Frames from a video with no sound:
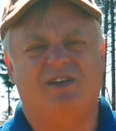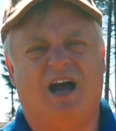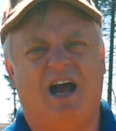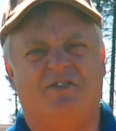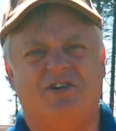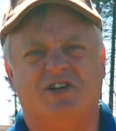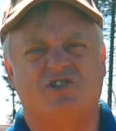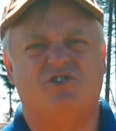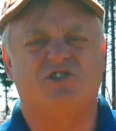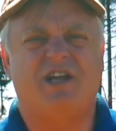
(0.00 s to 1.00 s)
to hire
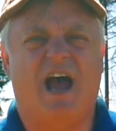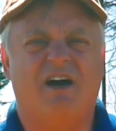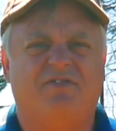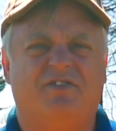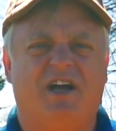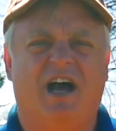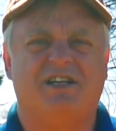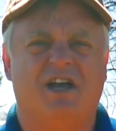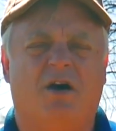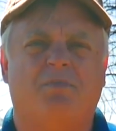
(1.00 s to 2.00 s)
additional staff
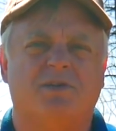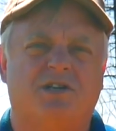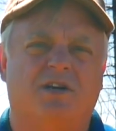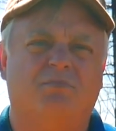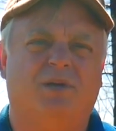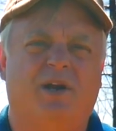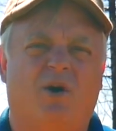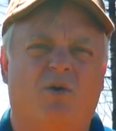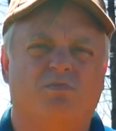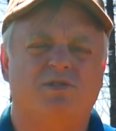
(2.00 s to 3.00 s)
to help us to complete
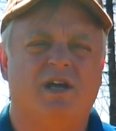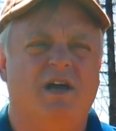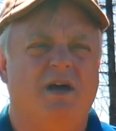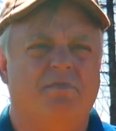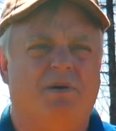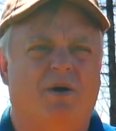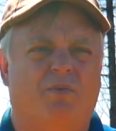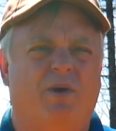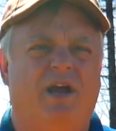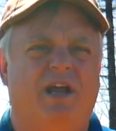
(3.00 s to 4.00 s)
homes, but
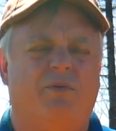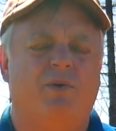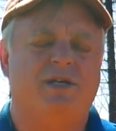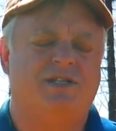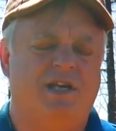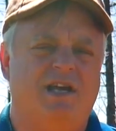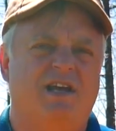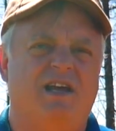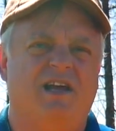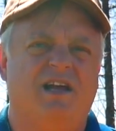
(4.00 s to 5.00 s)
we see